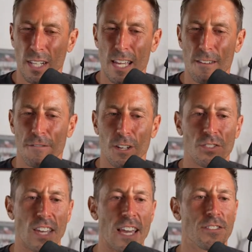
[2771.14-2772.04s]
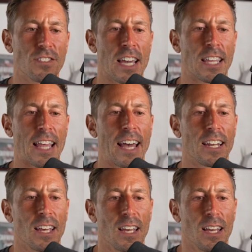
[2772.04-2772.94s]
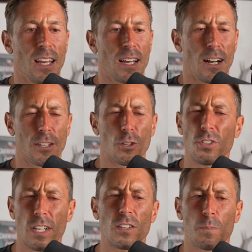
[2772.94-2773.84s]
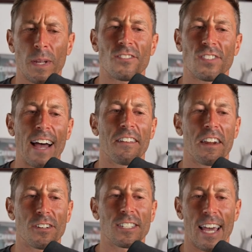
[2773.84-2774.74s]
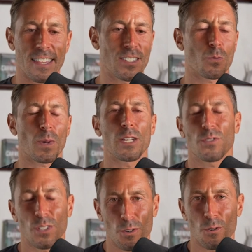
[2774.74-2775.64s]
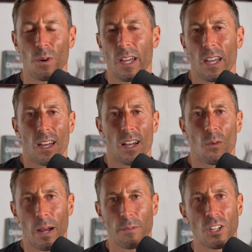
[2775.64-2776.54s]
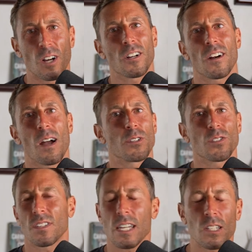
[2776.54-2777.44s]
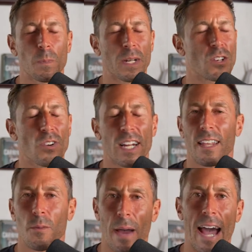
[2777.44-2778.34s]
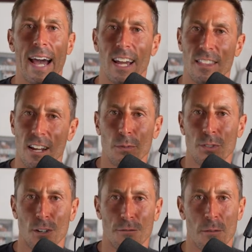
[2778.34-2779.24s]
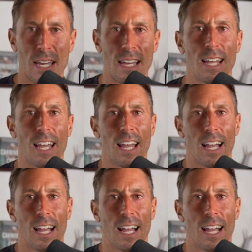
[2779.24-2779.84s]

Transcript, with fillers: really feel safe saying that? You should eat a spinach salad every day. This is what I used to do when I was younger. I would just eat spinach straight out of the bag. I thought it was good for me.